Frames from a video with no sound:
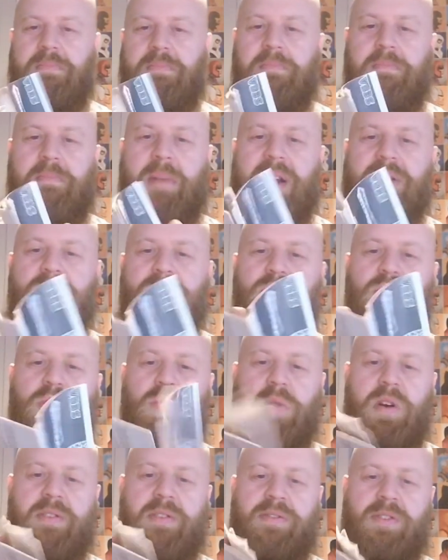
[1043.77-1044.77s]
manuals
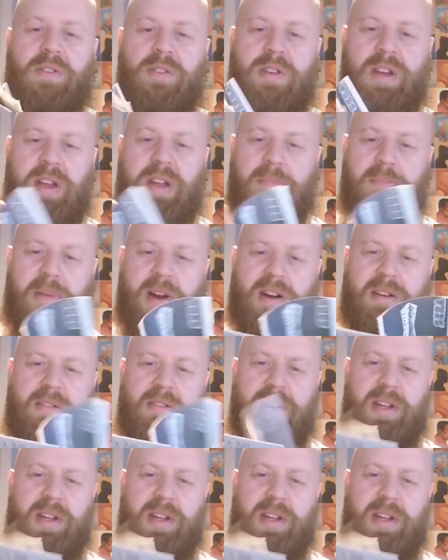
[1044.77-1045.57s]
were for it apparently,